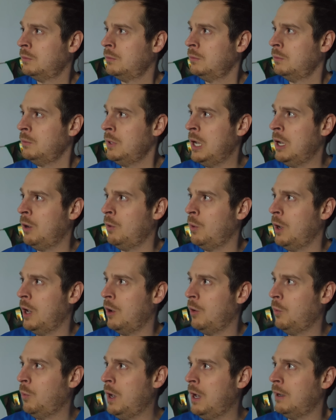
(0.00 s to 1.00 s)
Whoa,
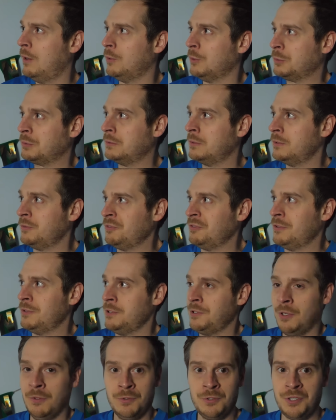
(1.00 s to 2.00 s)
whoa, whoa.
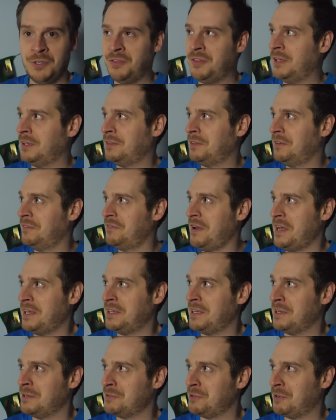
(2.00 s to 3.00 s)
Don't you think the
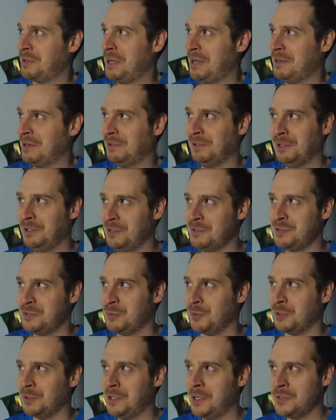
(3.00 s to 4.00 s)
Vikings are getting a little
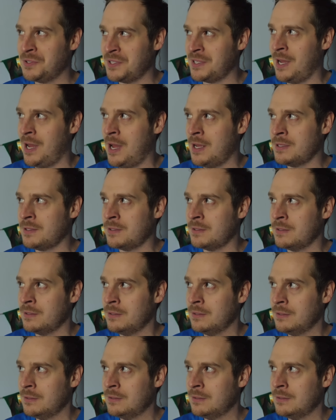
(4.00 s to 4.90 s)
too close to us?